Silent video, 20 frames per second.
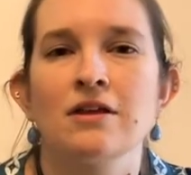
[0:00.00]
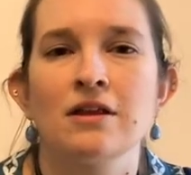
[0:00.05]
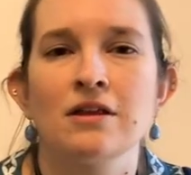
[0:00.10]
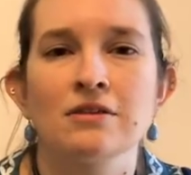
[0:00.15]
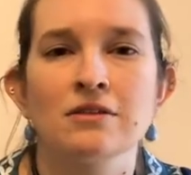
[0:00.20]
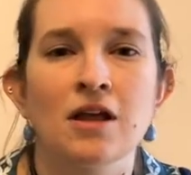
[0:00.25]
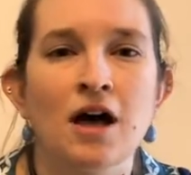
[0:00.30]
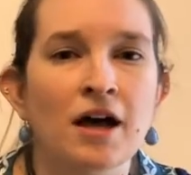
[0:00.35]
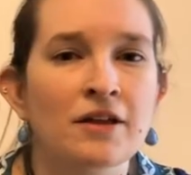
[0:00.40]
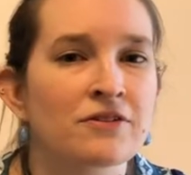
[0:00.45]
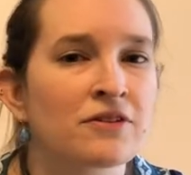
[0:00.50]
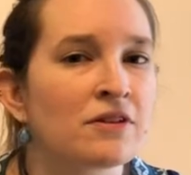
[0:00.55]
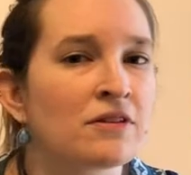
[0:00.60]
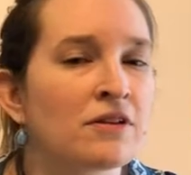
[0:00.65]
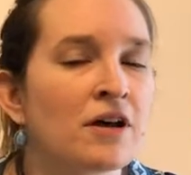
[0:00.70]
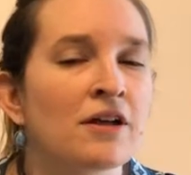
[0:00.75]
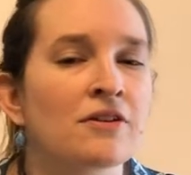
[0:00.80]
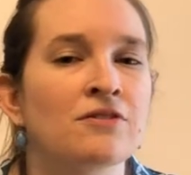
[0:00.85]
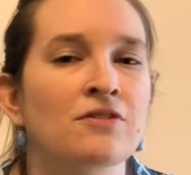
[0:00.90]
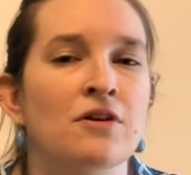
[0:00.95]
lots and
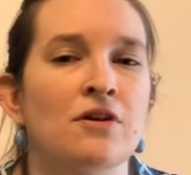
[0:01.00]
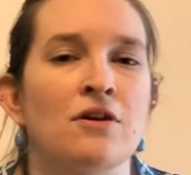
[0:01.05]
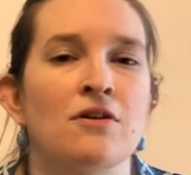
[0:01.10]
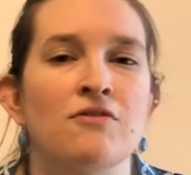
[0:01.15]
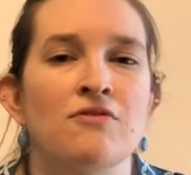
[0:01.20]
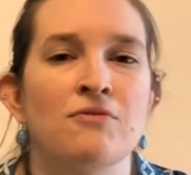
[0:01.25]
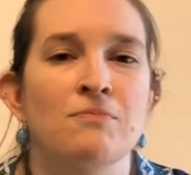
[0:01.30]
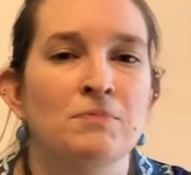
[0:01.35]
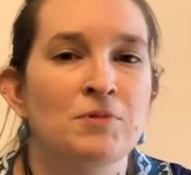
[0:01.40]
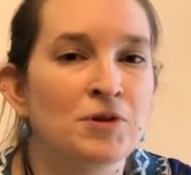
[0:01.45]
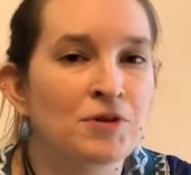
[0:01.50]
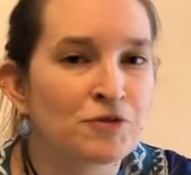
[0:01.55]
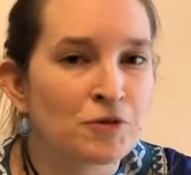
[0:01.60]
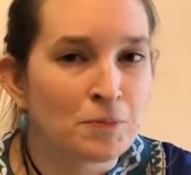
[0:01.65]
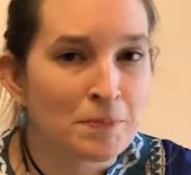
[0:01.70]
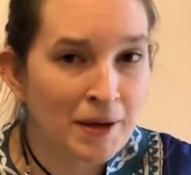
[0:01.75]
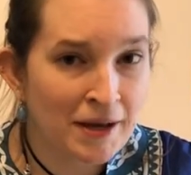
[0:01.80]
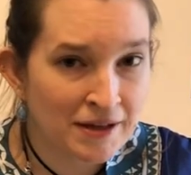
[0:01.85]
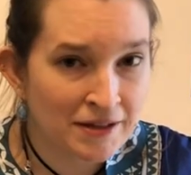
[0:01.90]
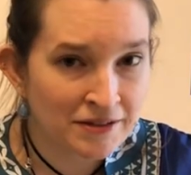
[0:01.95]
lots of beautiful
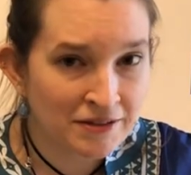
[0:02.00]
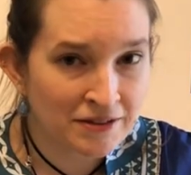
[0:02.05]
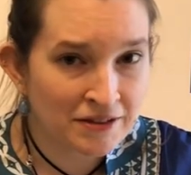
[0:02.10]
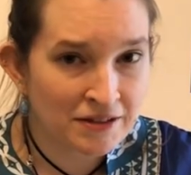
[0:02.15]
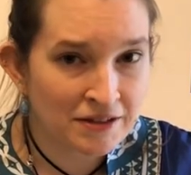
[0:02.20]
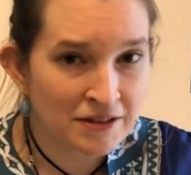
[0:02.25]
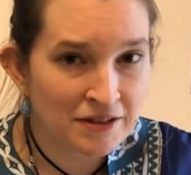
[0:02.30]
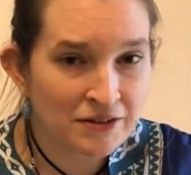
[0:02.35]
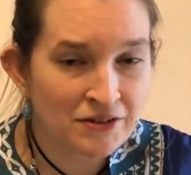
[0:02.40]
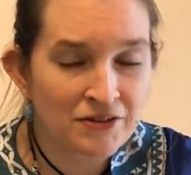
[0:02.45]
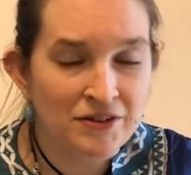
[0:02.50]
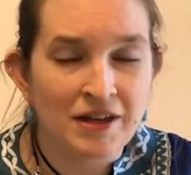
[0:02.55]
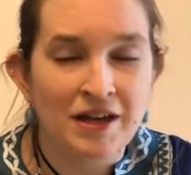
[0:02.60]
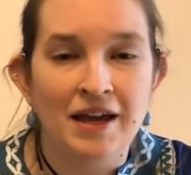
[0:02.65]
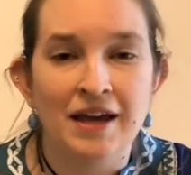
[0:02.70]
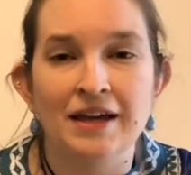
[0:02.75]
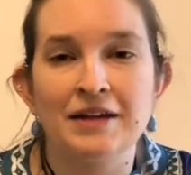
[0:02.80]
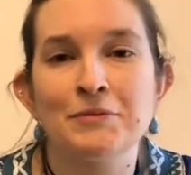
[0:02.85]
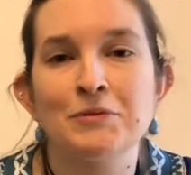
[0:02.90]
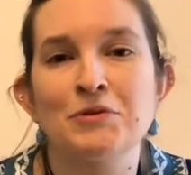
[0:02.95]
paintings,
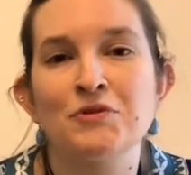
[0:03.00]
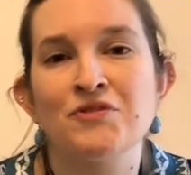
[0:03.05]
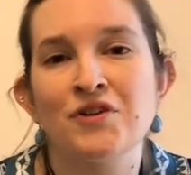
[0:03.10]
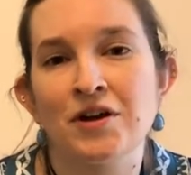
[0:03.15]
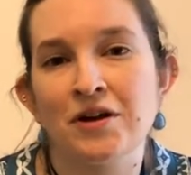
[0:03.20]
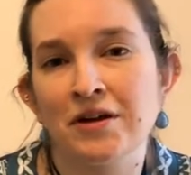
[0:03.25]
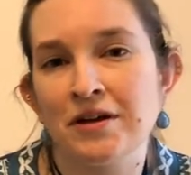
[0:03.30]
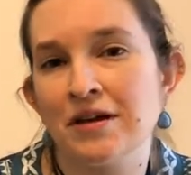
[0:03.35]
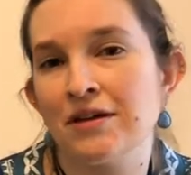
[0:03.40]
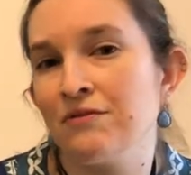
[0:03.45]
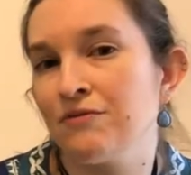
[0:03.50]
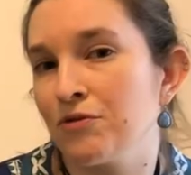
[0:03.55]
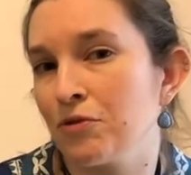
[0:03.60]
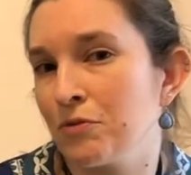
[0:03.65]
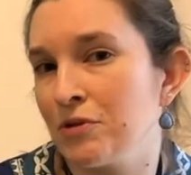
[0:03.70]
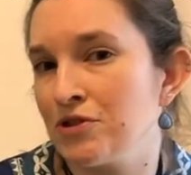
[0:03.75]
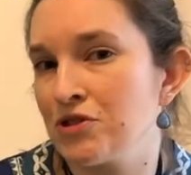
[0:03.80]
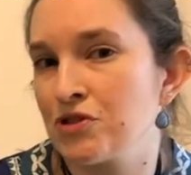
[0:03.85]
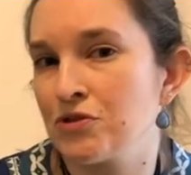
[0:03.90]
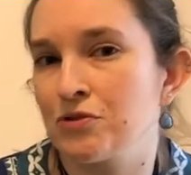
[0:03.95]
and he was very
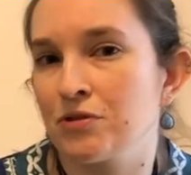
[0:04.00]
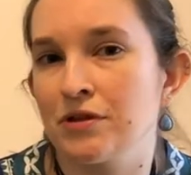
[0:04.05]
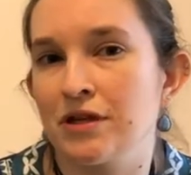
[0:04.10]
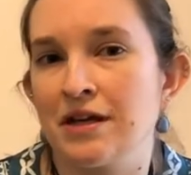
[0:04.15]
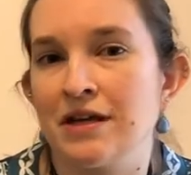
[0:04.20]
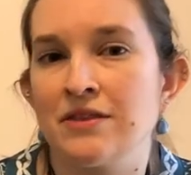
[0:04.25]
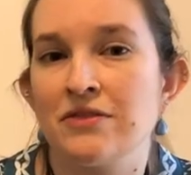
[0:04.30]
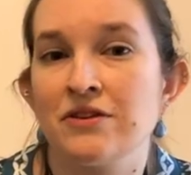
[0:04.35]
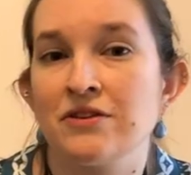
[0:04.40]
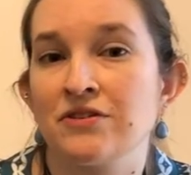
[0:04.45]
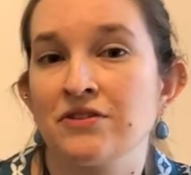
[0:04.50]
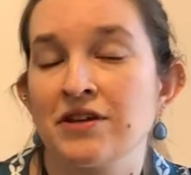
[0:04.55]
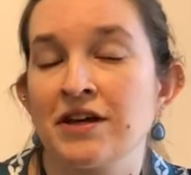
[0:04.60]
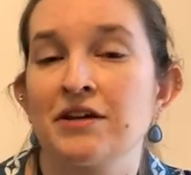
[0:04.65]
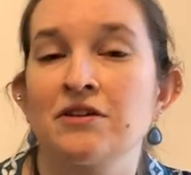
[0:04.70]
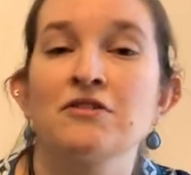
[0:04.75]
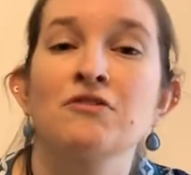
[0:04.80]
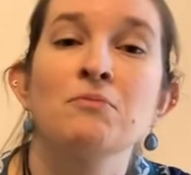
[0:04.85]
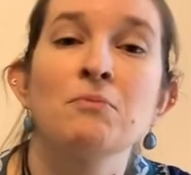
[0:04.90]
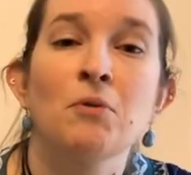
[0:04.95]
influential in the
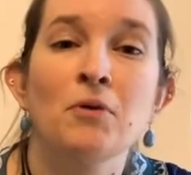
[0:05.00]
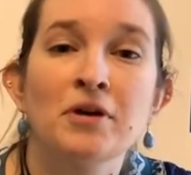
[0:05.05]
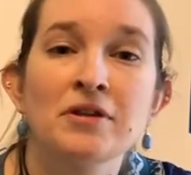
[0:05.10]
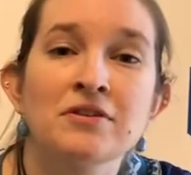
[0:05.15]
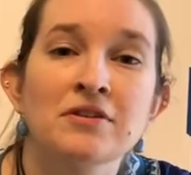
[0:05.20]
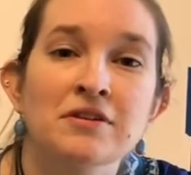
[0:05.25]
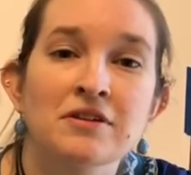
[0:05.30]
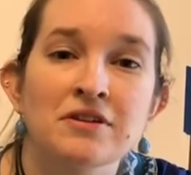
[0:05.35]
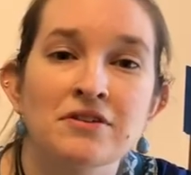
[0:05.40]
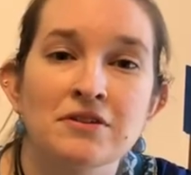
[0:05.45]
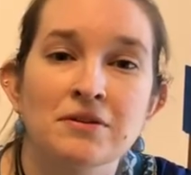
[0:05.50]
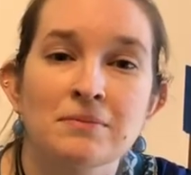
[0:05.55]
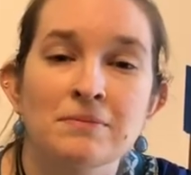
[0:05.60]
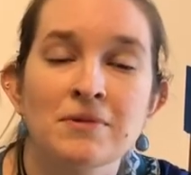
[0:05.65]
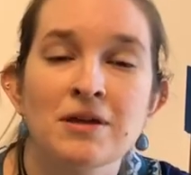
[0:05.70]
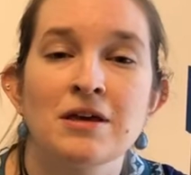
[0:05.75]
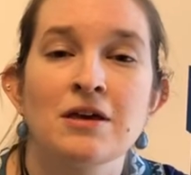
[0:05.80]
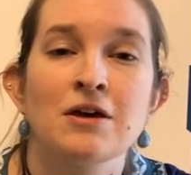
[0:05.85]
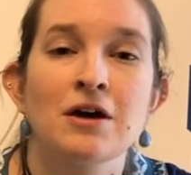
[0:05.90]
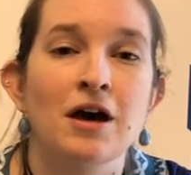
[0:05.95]
style of pointillism,
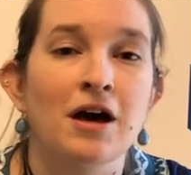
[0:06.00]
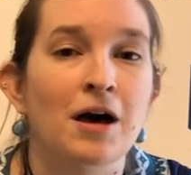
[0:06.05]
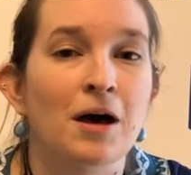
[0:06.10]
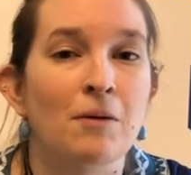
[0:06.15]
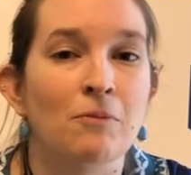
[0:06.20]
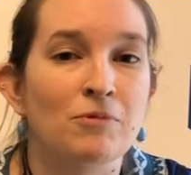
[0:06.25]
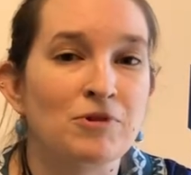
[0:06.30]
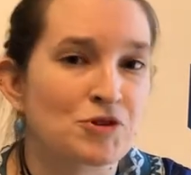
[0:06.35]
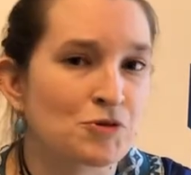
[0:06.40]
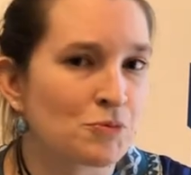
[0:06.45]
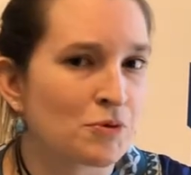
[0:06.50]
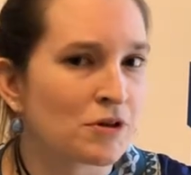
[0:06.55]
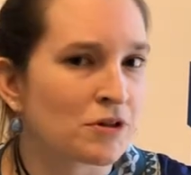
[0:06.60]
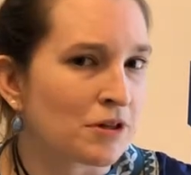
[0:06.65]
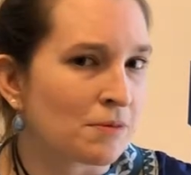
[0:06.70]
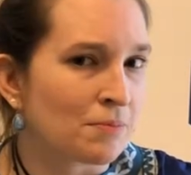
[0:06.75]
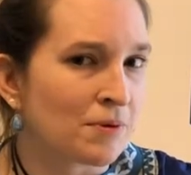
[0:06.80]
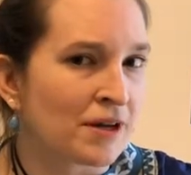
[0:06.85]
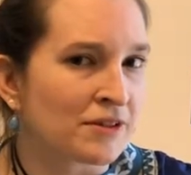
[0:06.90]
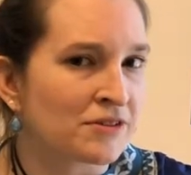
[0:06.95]
which we're going to
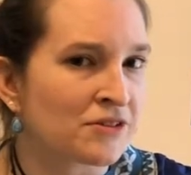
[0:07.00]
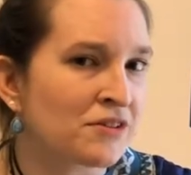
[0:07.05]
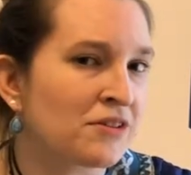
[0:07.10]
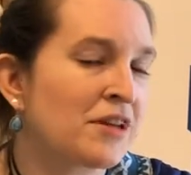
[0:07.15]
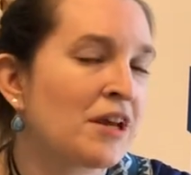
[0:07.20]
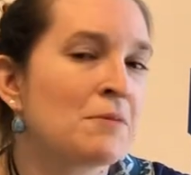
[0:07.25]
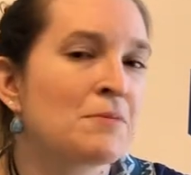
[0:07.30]
practice today.